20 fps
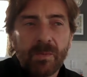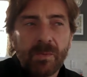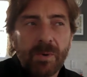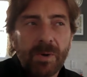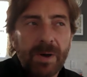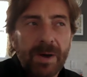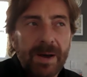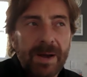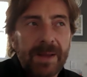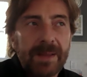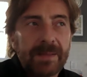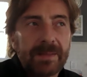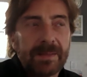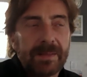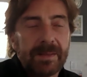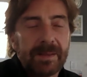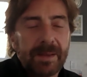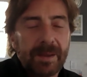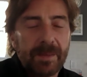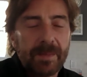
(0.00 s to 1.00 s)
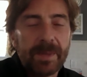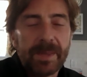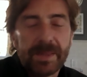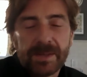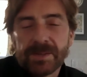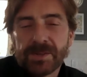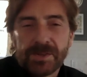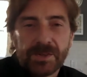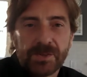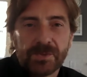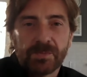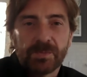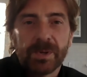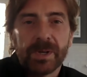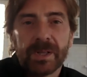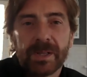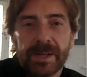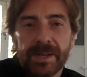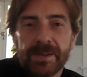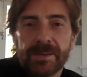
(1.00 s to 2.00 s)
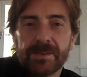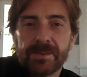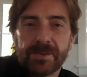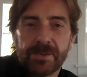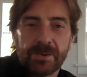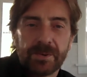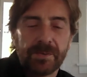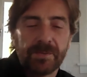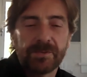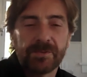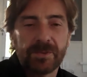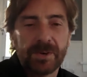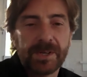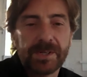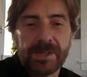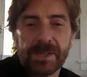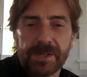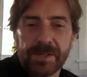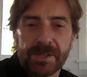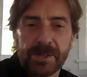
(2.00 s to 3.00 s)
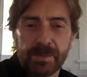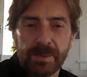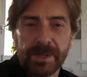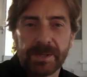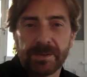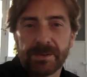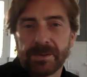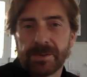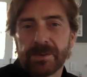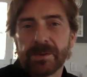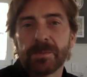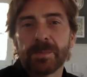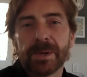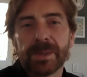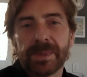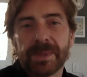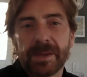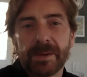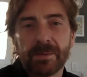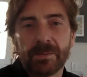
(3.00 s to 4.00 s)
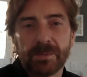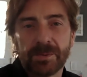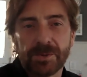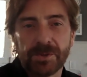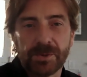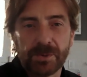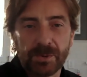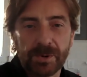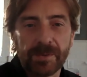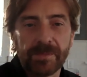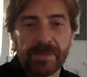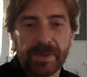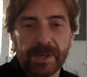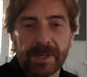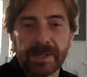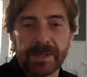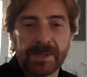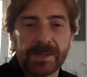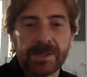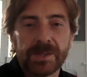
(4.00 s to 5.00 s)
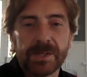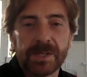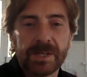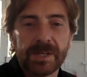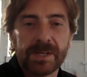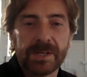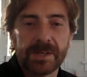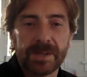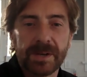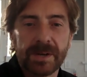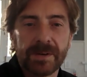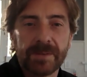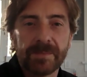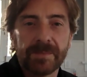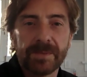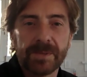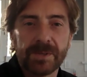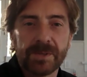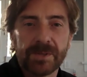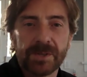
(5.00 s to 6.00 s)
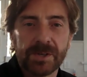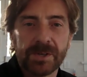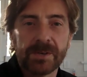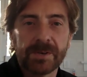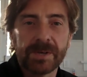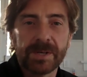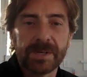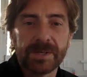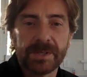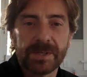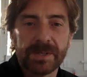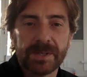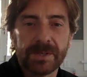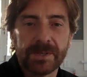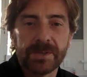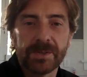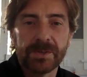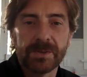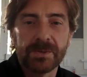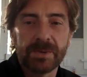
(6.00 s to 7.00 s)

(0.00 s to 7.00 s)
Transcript: Well, I I mean, this is really sort of Tracey can speak to too, but that was sort of the conceit of the series is to